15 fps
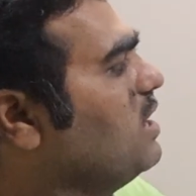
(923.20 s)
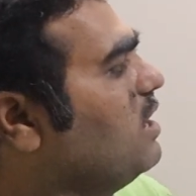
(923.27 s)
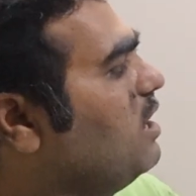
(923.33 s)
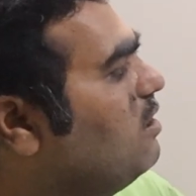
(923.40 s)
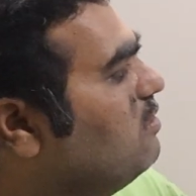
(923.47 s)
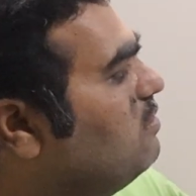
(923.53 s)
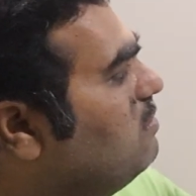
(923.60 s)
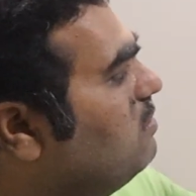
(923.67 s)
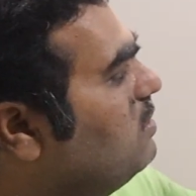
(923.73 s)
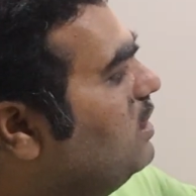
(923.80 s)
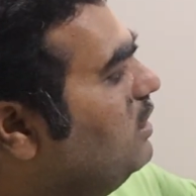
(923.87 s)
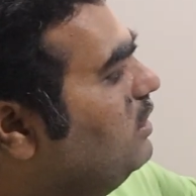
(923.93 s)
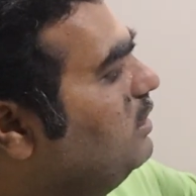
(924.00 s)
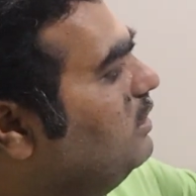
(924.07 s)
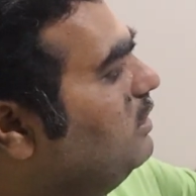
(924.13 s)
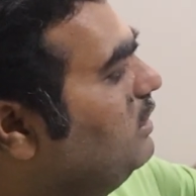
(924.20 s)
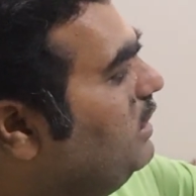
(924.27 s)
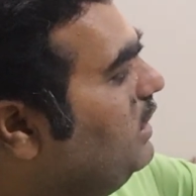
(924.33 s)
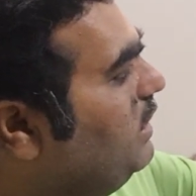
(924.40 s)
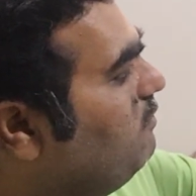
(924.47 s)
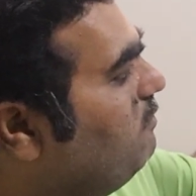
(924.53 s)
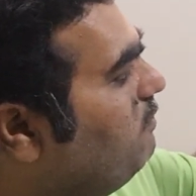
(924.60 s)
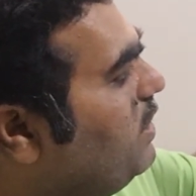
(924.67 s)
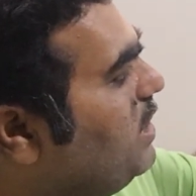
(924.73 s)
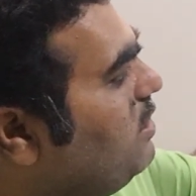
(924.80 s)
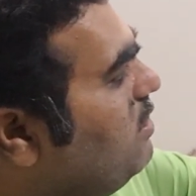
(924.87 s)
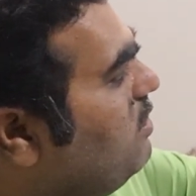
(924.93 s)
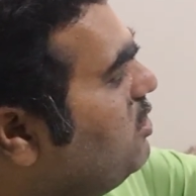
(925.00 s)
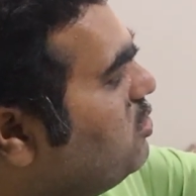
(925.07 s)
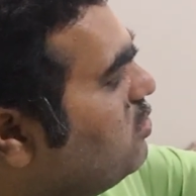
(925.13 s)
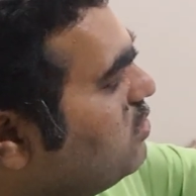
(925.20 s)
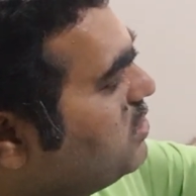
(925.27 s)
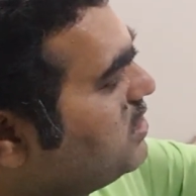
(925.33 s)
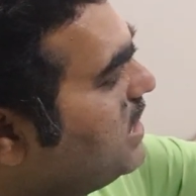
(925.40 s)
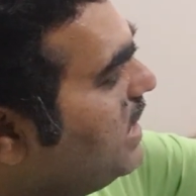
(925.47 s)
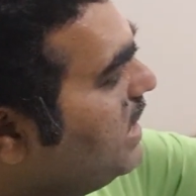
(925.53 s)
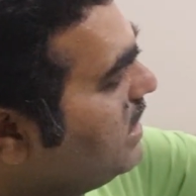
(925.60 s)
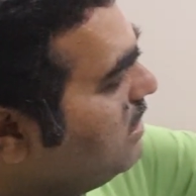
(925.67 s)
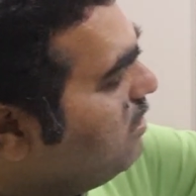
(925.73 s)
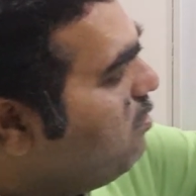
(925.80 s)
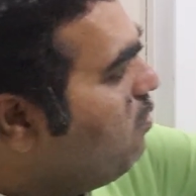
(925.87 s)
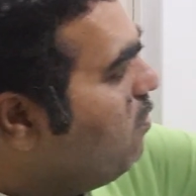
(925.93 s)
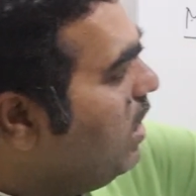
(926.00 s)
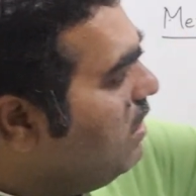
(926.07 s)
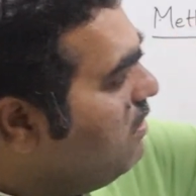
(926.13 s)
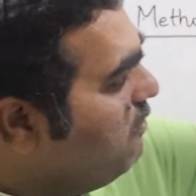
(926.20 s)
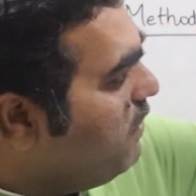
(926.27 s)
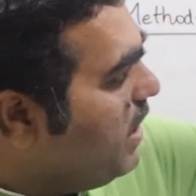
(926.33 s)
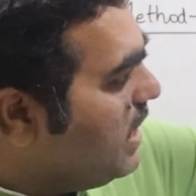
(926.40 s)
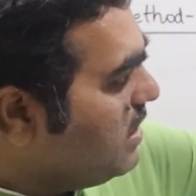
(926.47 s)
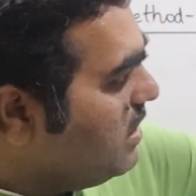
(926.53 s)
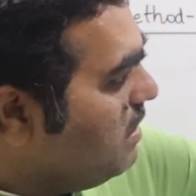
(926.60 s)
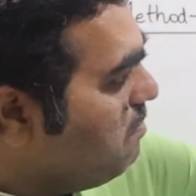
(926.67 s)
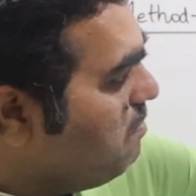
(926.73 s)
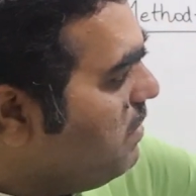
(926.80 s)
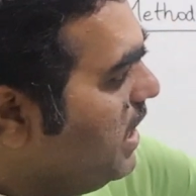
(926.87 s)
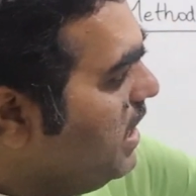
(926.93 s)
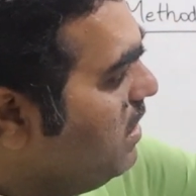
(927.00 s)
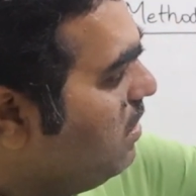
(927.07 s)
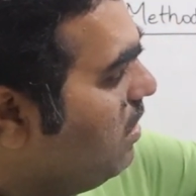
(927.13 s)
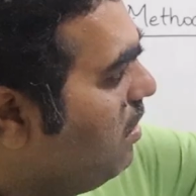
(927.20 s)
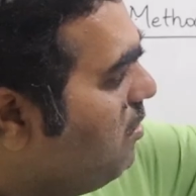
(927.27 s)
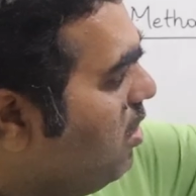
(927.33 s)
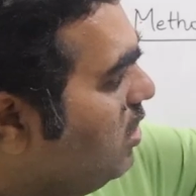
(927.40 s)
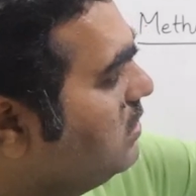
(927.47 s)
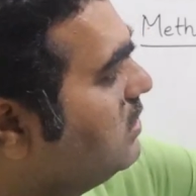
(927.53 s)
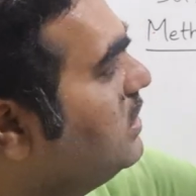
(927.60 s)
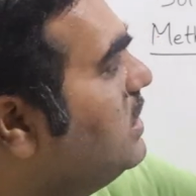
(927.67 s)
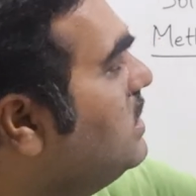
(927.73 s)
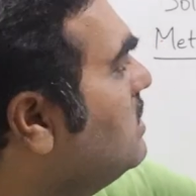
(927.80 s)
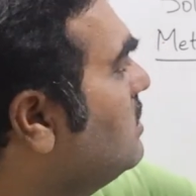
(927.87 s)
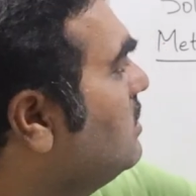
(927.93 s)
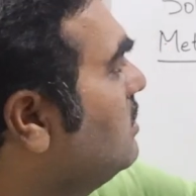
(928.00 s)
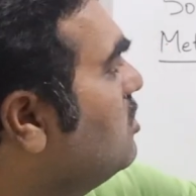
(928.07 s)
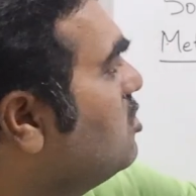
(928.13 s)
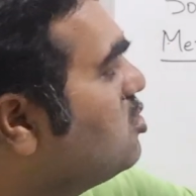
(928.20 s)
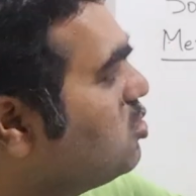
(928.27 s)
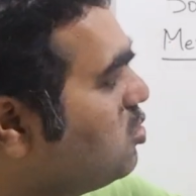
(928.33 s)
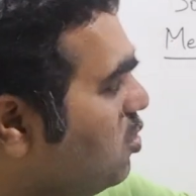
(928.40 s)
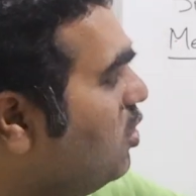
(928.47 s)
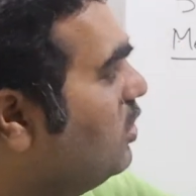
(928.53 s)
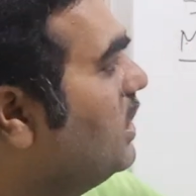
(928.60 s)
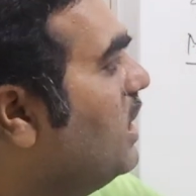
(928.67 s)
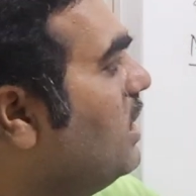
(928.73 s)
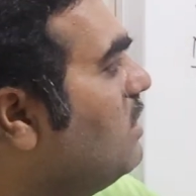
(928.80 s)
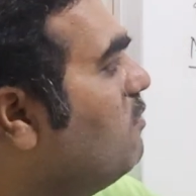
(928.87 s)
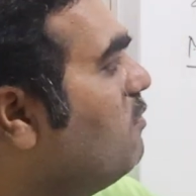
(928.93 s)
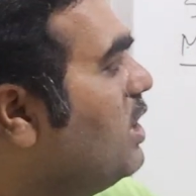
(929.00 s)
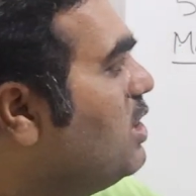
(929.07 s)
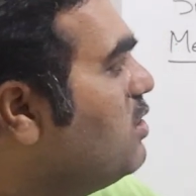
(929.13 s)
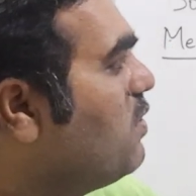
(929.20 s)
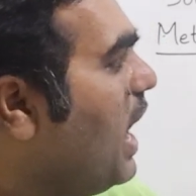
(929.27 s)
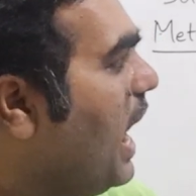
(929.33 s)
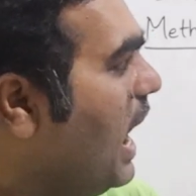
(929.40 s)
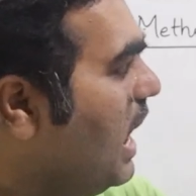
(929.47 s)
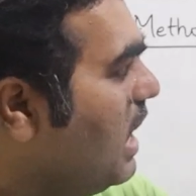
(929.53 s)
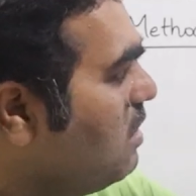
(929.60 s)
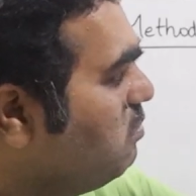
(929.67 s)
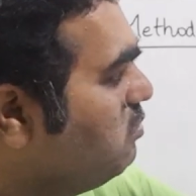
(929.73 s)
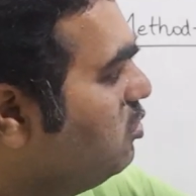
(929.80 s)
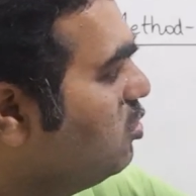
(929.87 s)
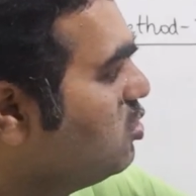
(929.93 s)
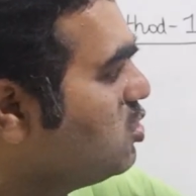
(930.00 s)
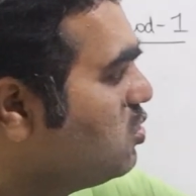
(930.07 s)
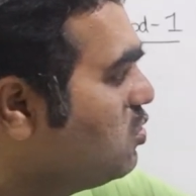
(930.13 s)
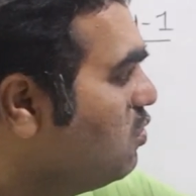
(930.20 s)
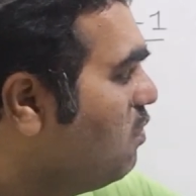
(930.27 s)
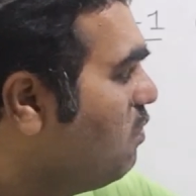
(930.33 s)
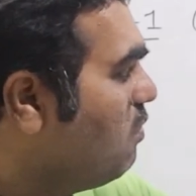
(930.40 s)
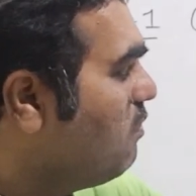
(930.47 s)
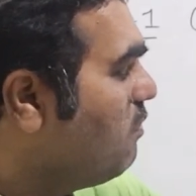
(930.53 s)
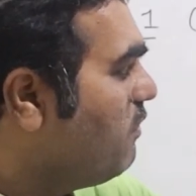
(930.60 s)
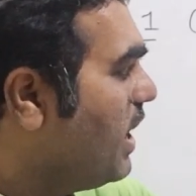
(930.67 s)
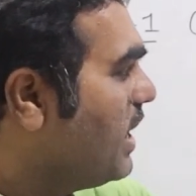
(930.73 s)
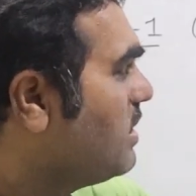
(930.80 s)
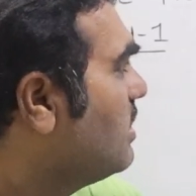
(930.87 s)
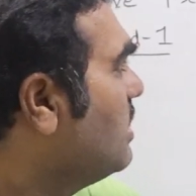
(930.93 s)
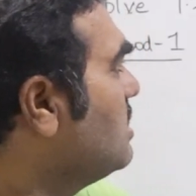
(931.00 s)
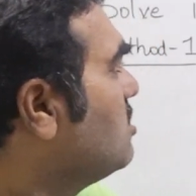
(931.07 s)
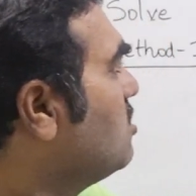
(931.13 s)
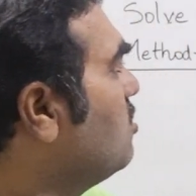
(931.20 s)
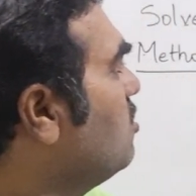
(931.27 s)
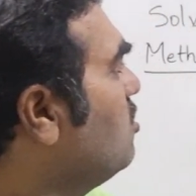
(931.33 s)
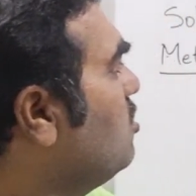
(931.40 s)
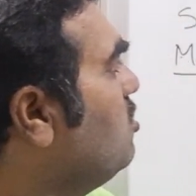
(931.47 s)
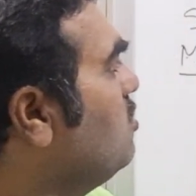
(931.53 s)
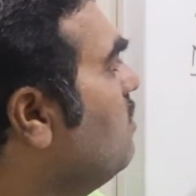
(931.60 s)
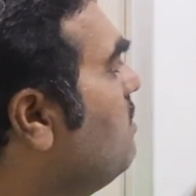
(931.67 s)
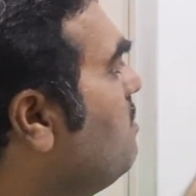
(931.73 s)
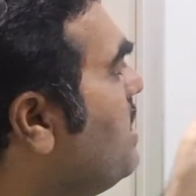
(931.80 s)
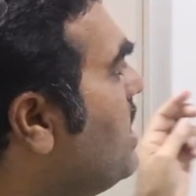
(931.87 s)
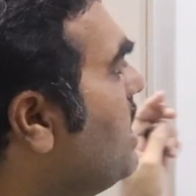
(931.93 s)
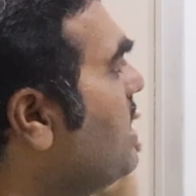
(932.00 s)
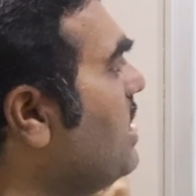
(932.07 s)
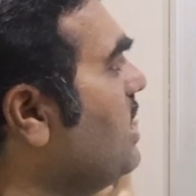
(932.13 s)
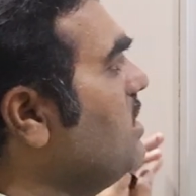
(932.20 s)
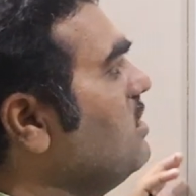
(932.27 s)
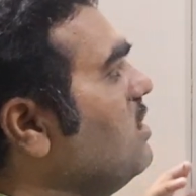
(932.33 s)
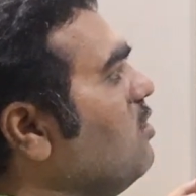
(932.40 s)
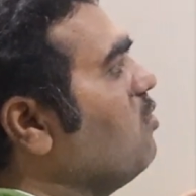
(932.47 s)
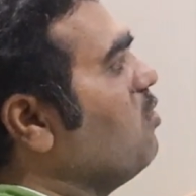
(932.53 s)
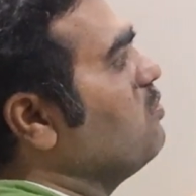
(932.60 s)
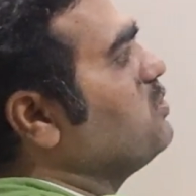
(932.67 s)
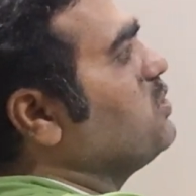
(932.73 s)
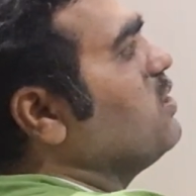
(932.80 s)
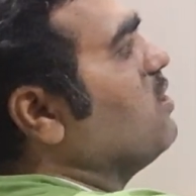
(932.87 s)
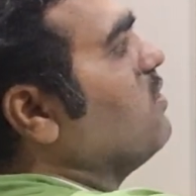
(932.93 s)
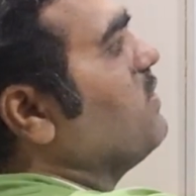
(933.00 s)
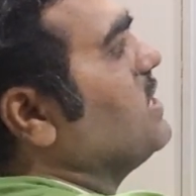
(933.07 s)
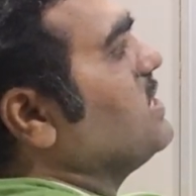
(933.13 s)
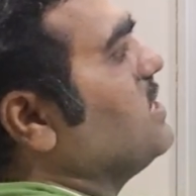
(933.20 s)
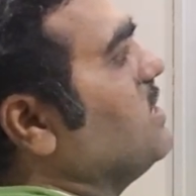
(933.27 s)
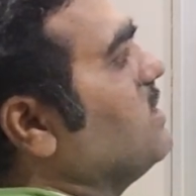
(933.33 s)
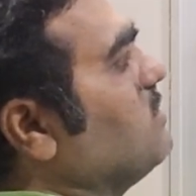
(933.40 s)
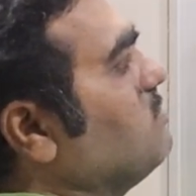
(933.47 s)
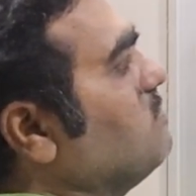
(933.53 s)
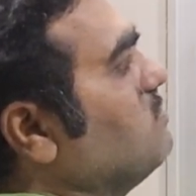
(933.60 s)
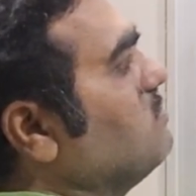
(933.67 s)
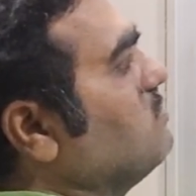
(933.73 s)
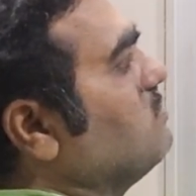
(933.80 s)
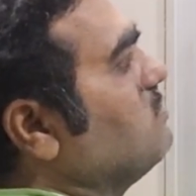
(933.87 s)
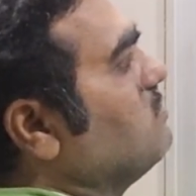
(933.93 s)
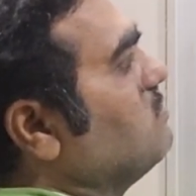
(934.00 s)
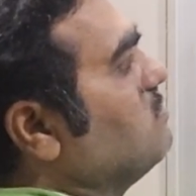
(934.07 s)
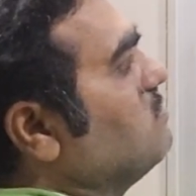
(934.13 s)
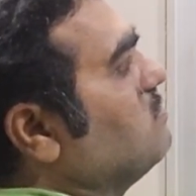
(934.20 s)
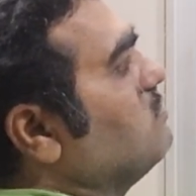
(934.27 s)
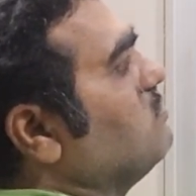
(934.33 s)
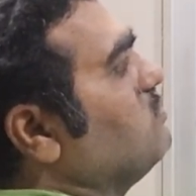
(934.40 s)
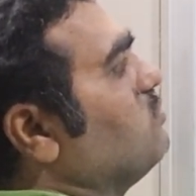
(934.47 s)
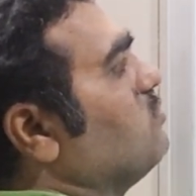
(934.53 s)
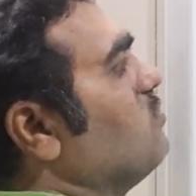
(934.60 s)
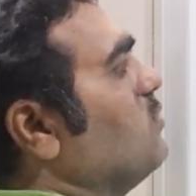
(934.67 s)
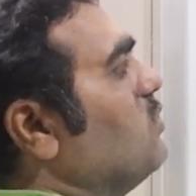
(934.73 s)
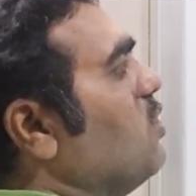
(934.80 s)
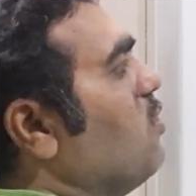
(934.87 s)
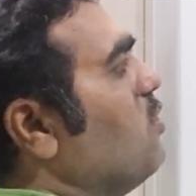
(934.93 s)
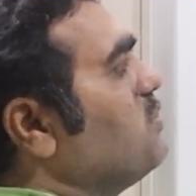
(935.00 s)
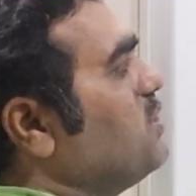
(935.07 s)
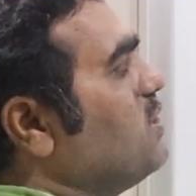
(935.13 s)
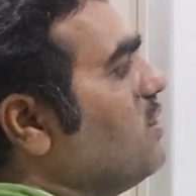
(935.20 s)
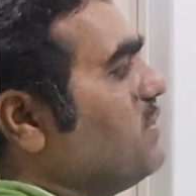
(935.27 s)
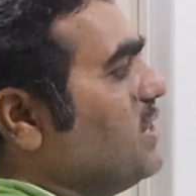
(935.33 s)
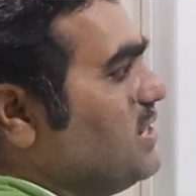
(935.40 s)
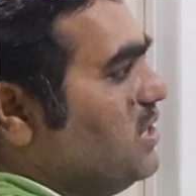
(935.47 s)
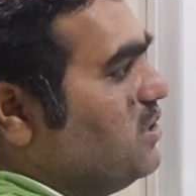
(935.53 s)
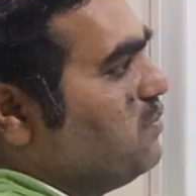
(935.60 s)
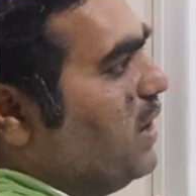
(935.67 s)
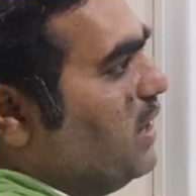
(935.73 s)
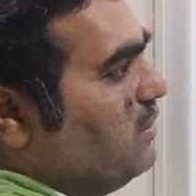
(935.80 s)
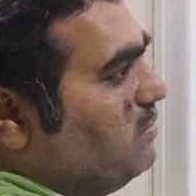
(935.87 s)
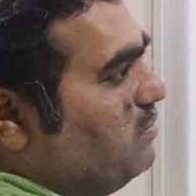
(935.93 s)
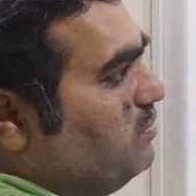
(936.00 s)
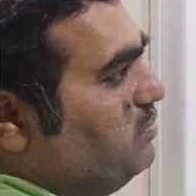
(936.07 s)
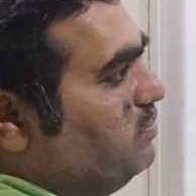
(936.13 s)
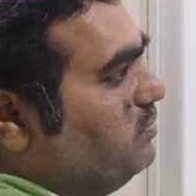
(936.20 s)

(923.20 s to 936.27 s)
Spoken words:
Now, when you should select one factor pair among these, so that when you add up those two factors, you will be getting the coefficient of x here. The coefficient of x is 1.